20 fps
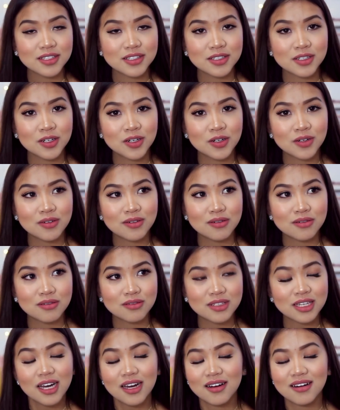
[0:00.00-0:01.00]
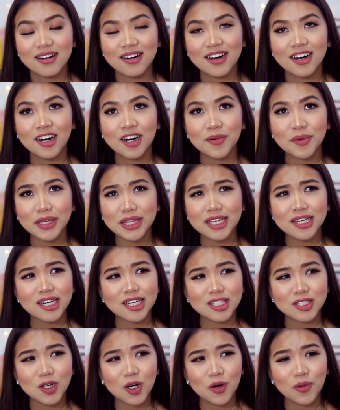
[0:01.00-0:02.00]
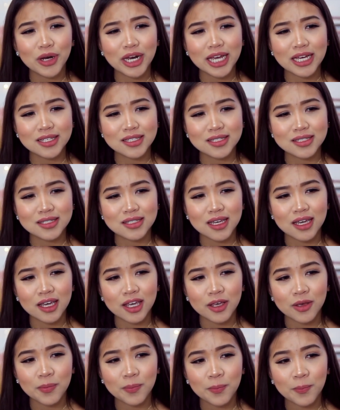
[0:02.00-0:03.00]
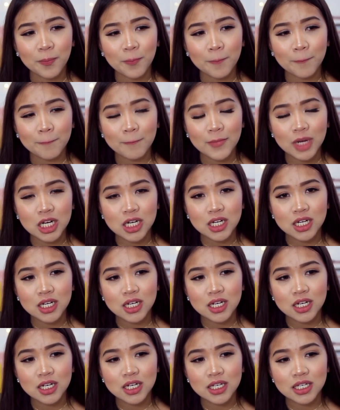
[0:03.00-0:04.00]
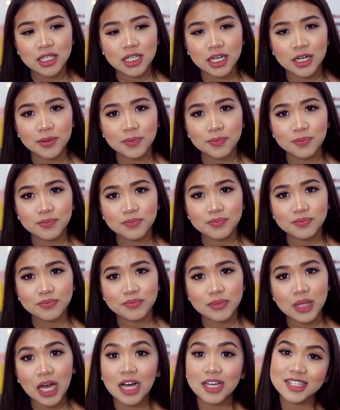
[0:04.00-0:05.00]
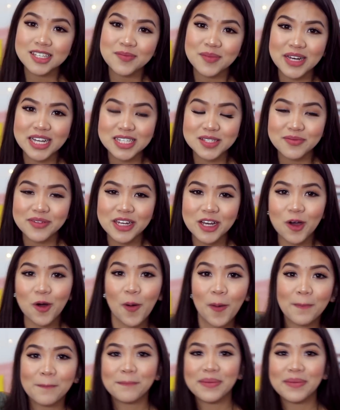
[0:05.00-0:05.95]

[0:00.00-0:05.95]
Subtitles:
So yeah, I think that's all what I had to say. Yeah, I'll see you in my next video.